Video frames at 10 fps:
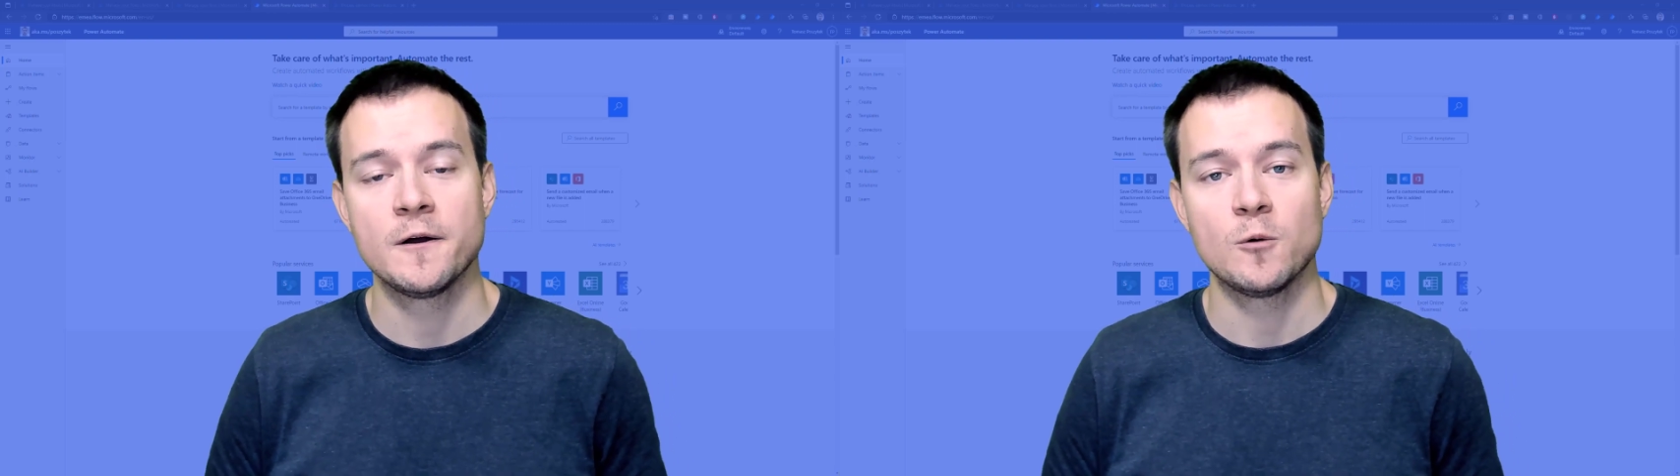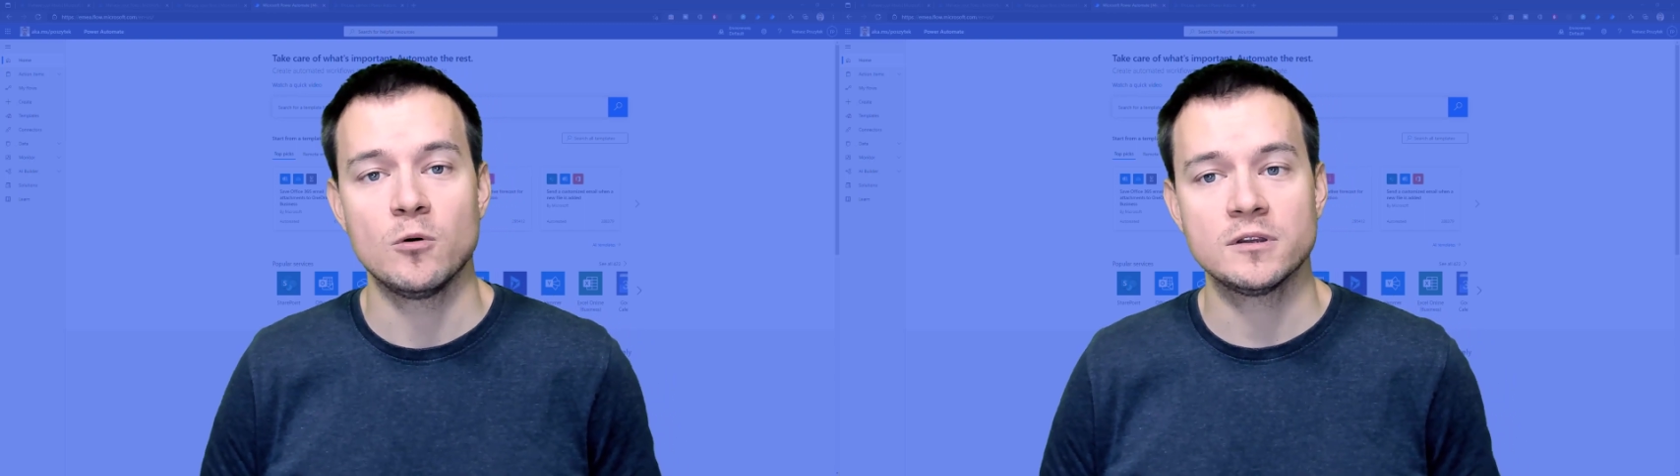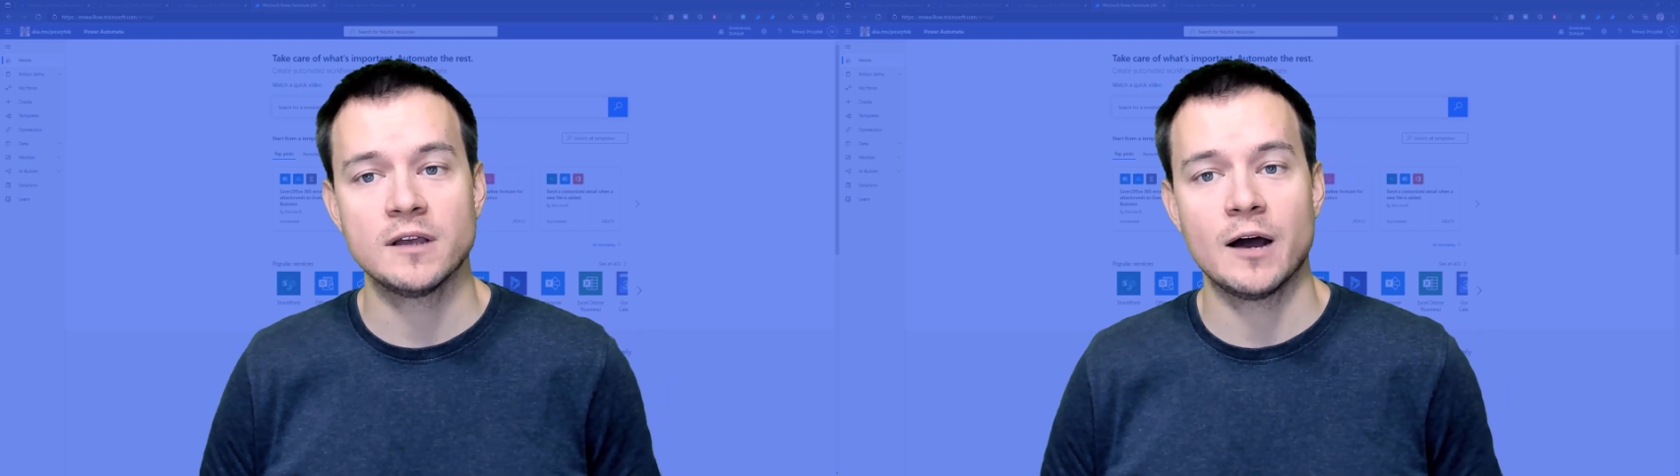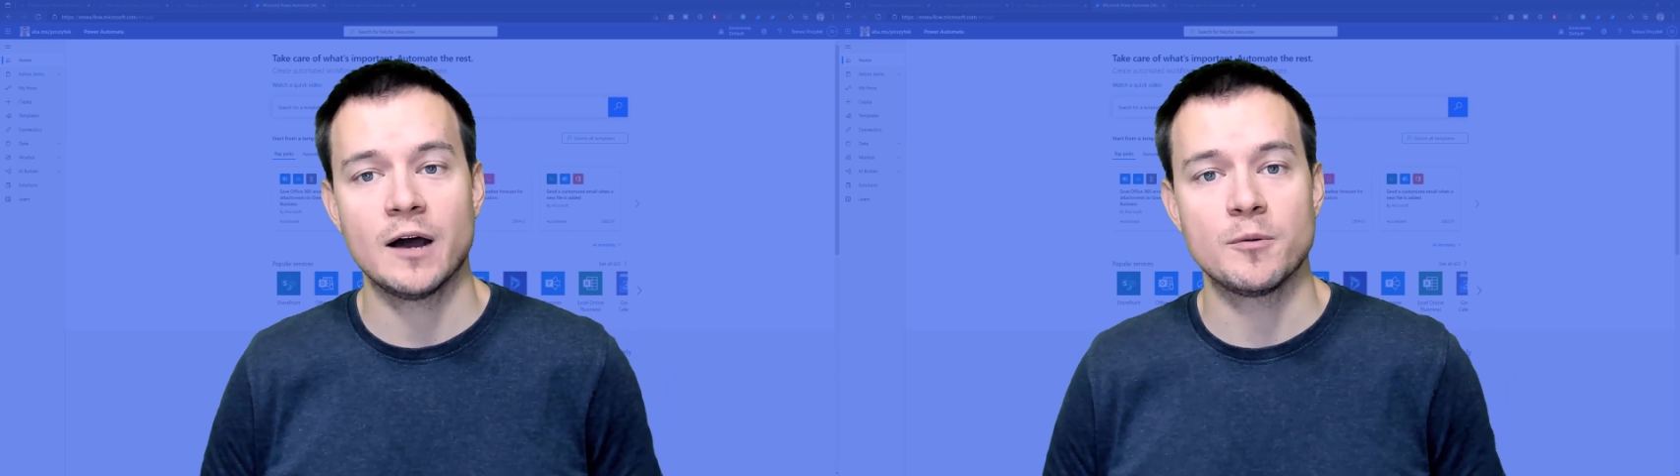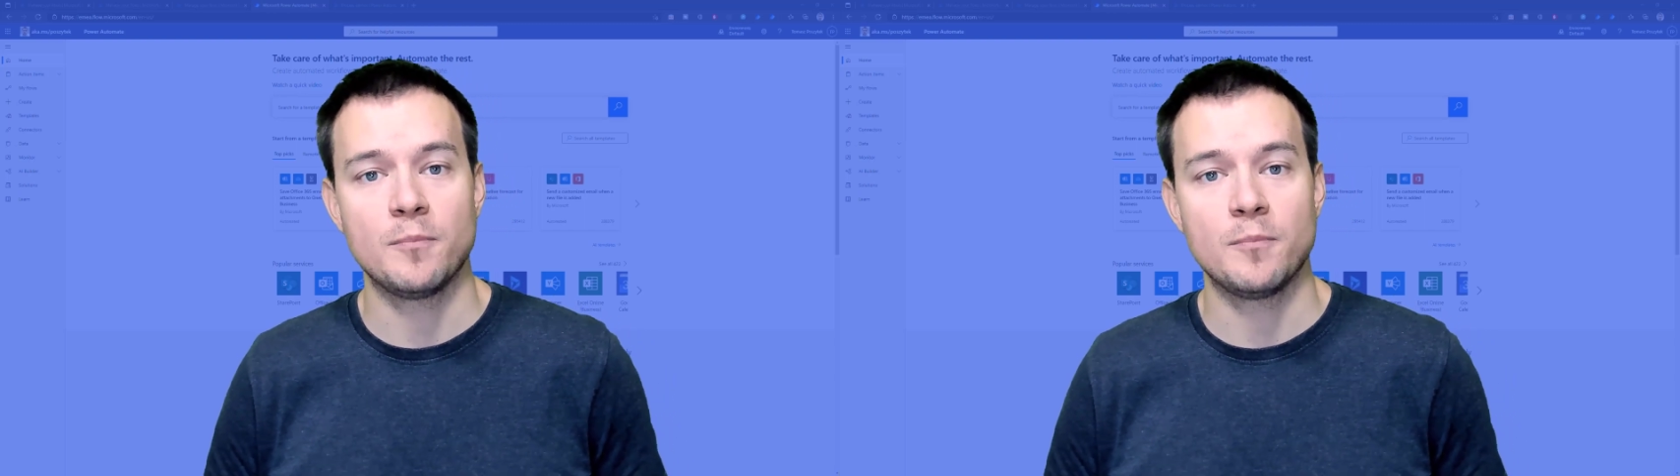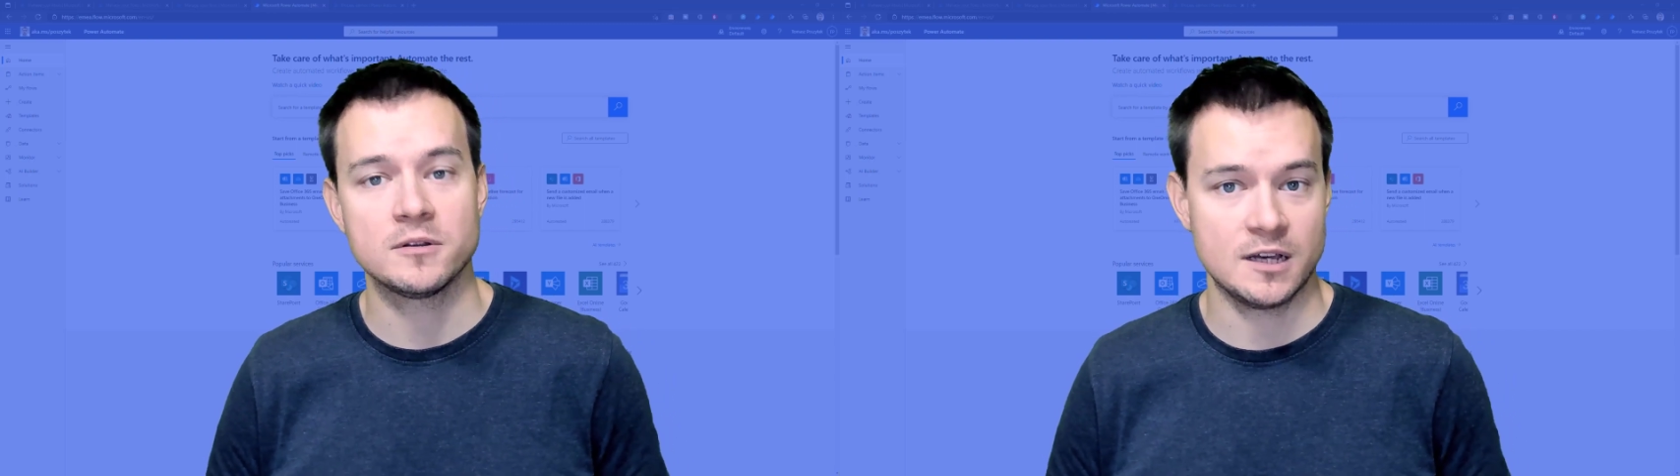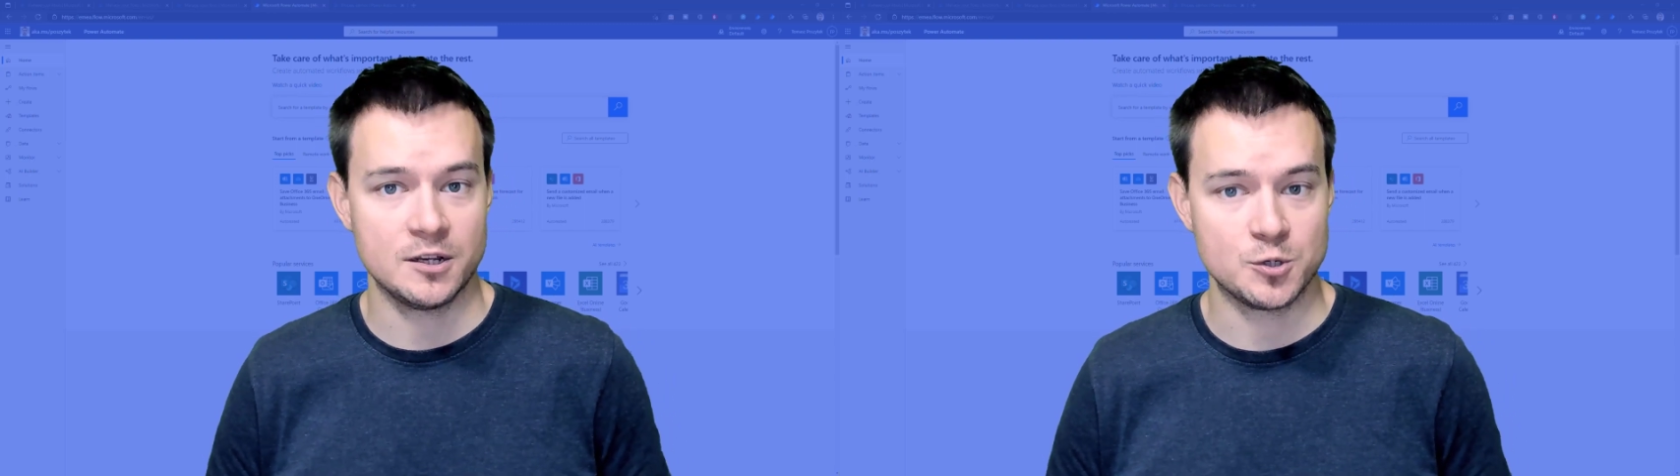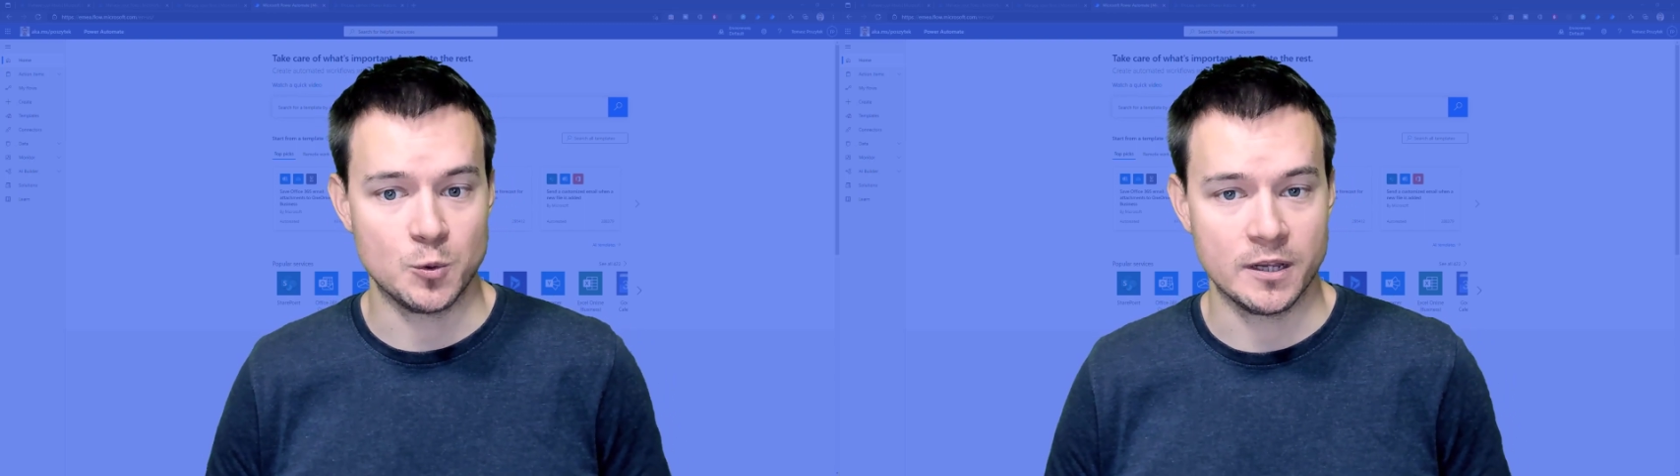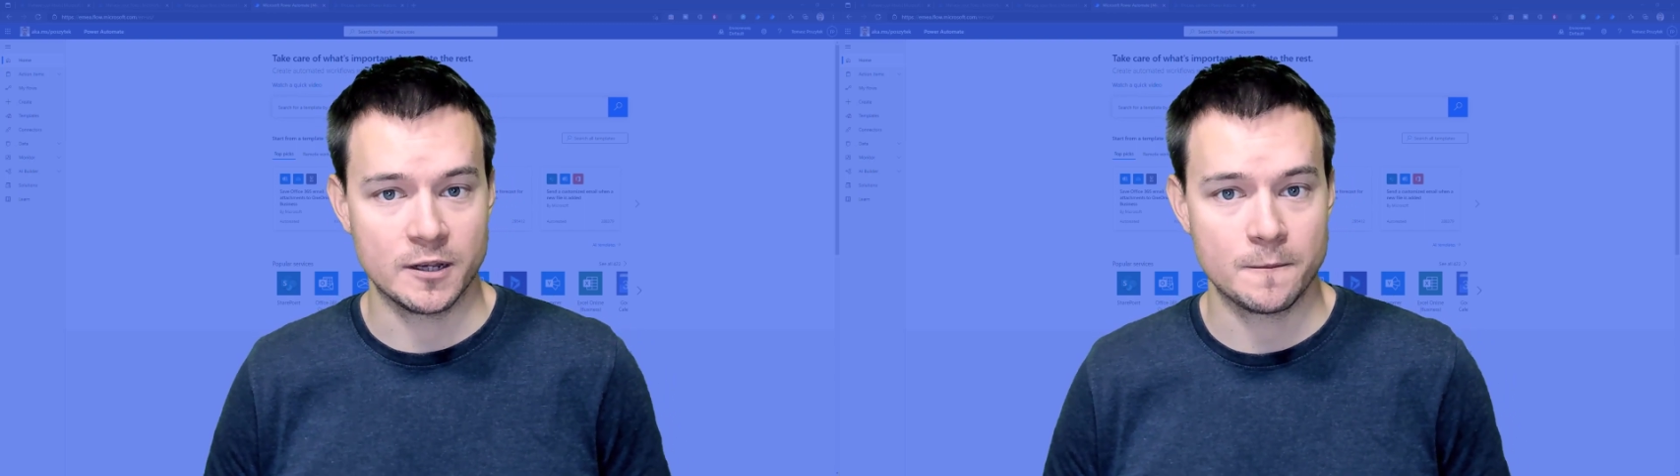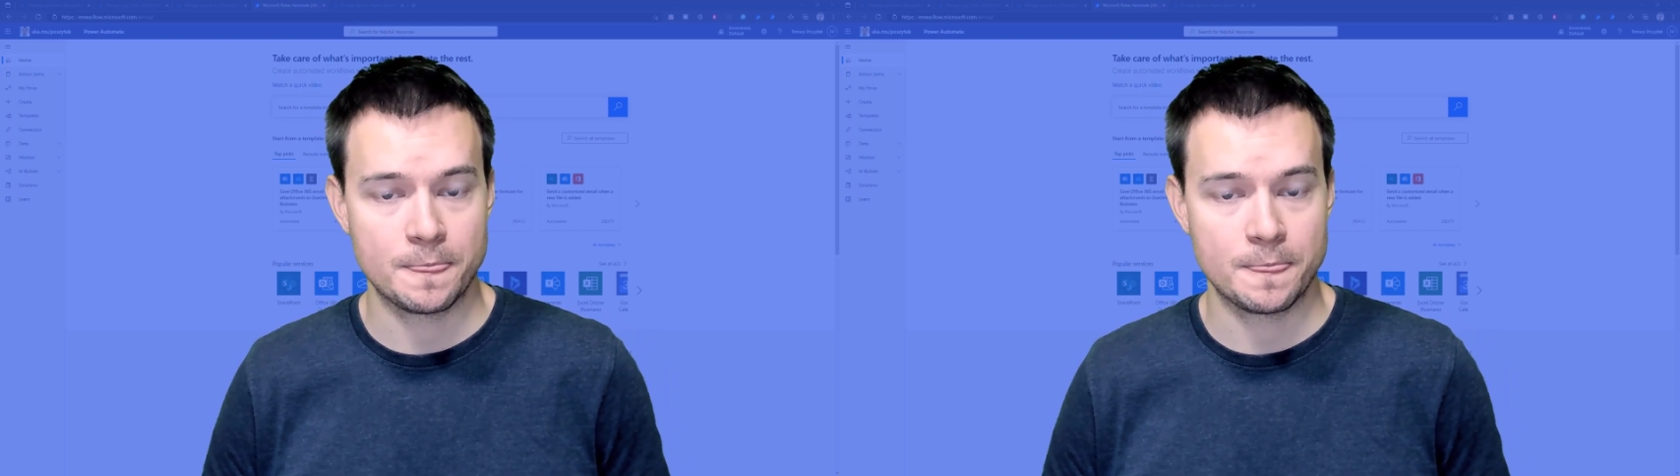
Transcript: what our bots are doing.